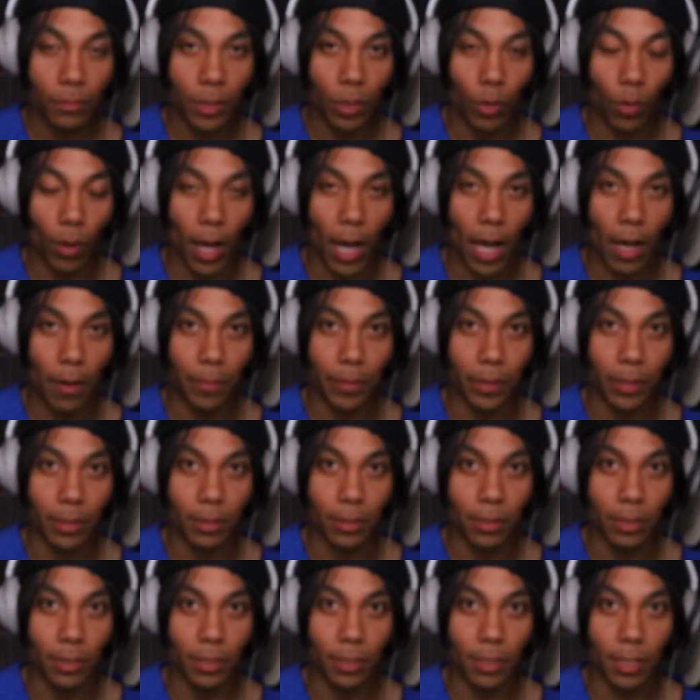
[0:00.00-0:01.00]
What
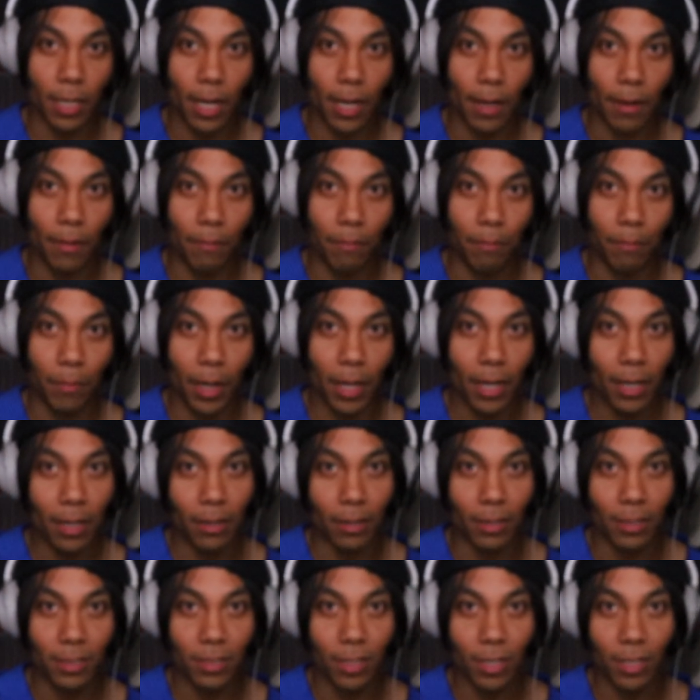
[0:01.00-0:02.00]
happens is that
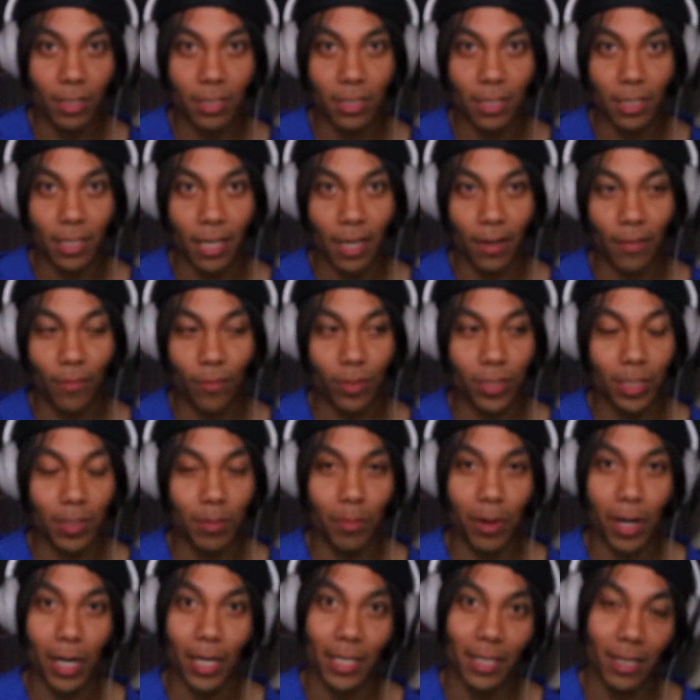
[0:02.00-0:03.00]
men, they start seeking for
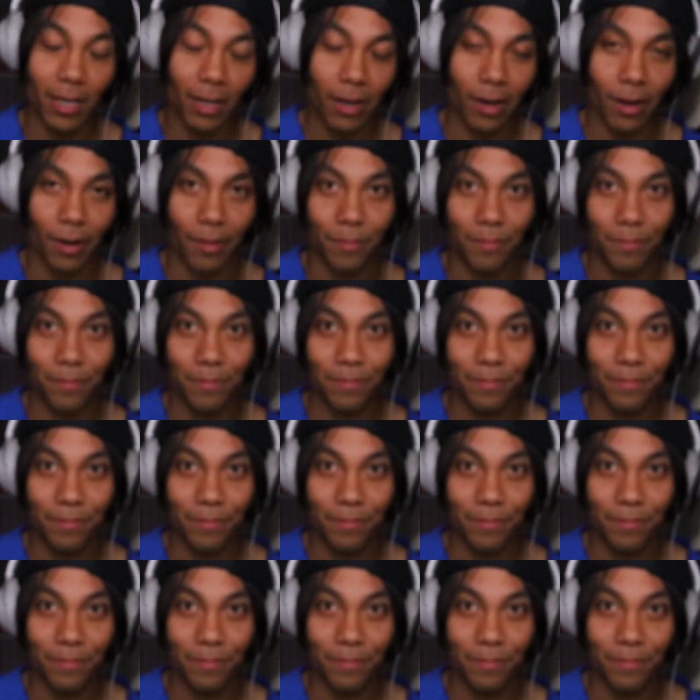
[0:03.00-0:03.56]
somebody younger,